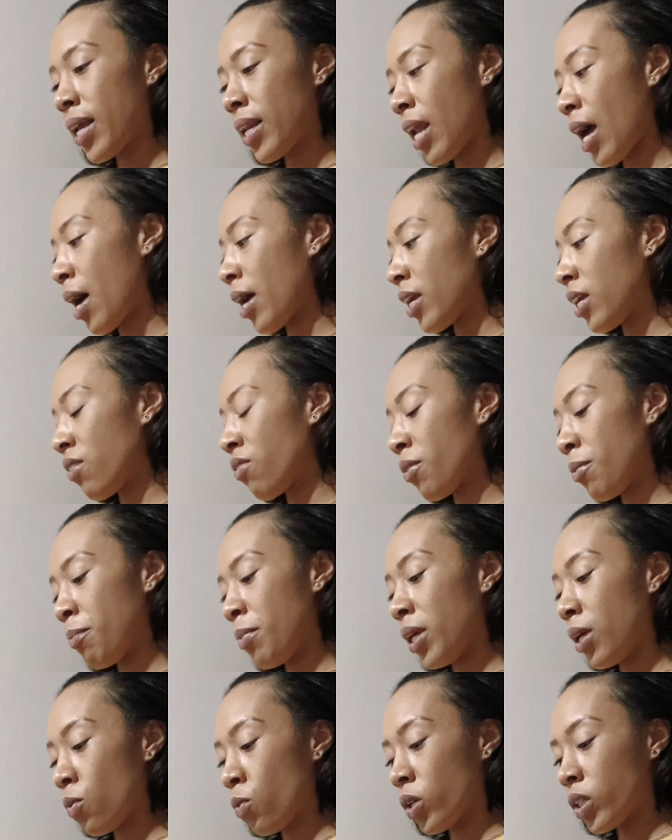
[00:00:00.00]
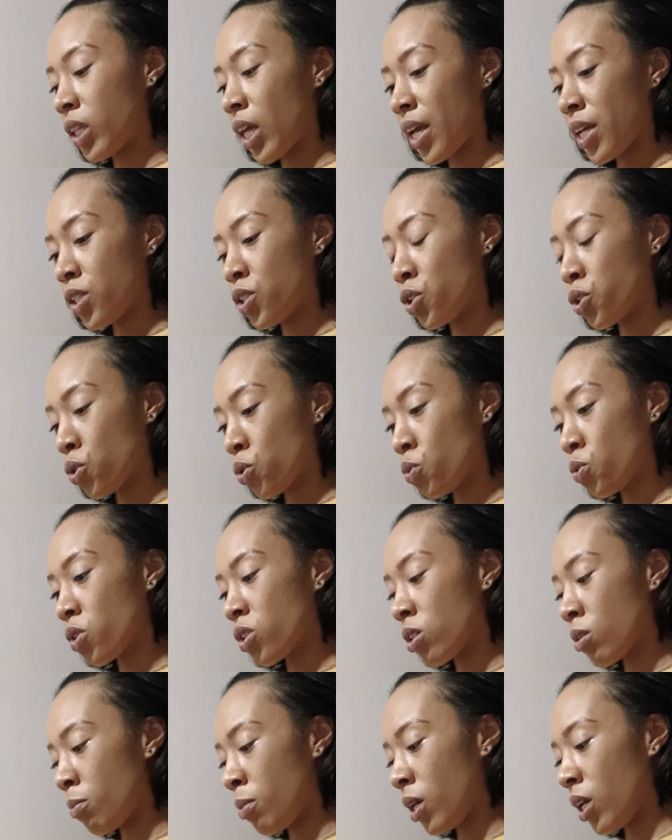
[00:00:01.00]
not even be what they choose
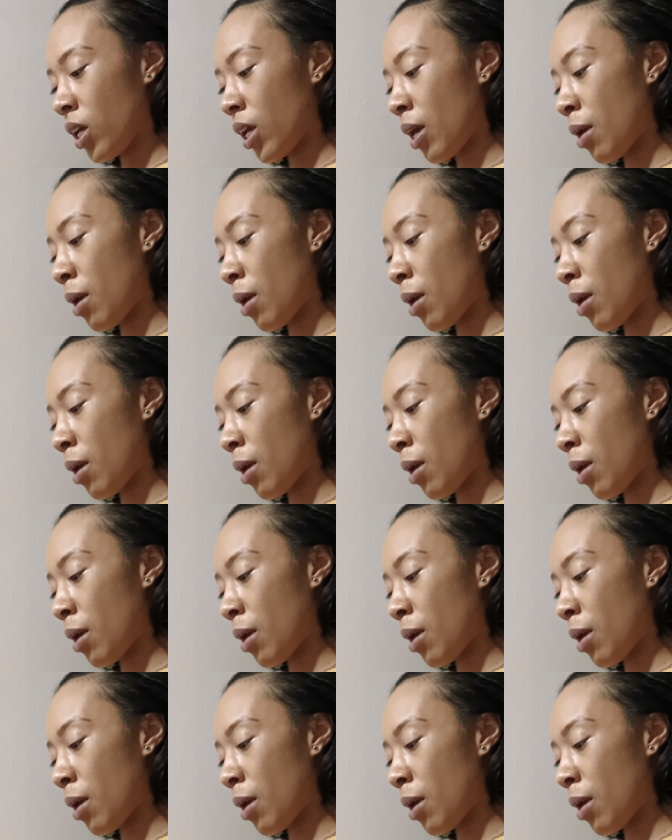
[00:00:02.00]
to be.